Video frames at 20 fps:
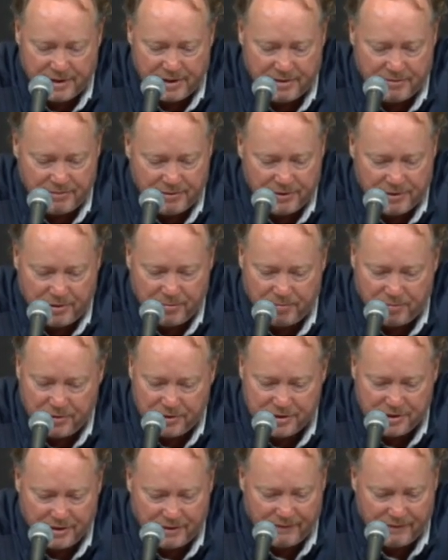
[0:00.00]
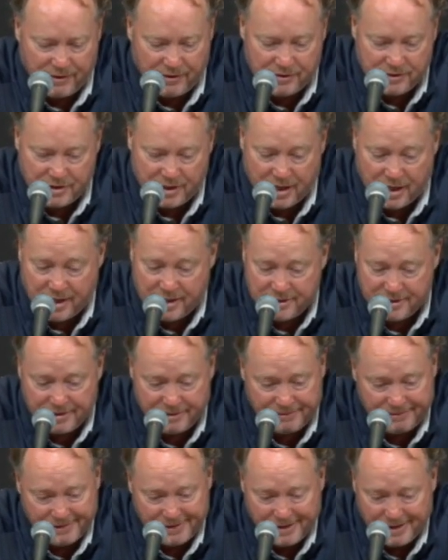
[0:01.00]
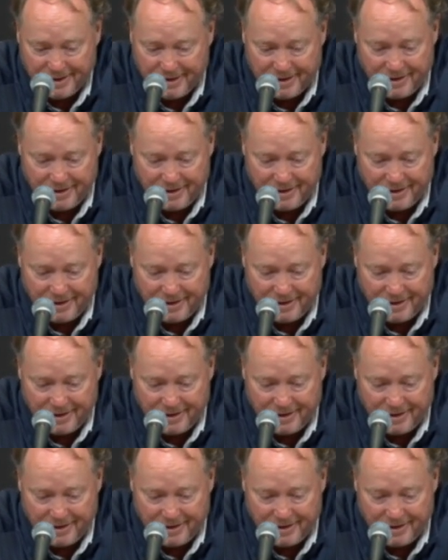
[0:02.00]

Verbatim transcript: Uh, really appreciative of those guys and